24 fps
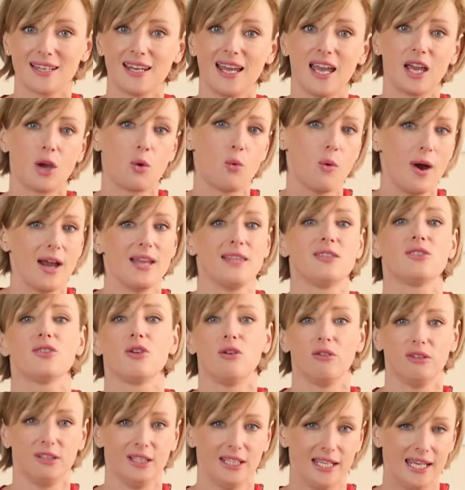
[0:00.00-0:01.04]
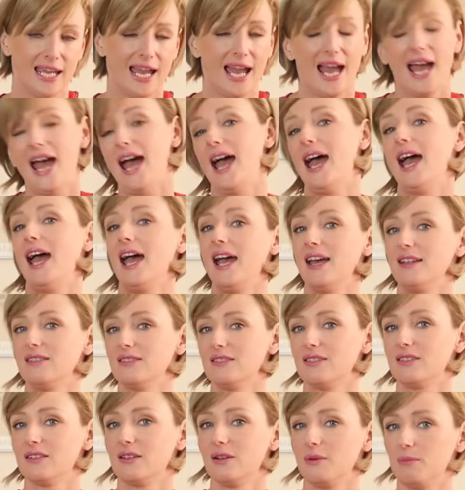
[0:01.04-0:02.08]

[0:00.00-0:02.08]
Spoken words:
like whites only, and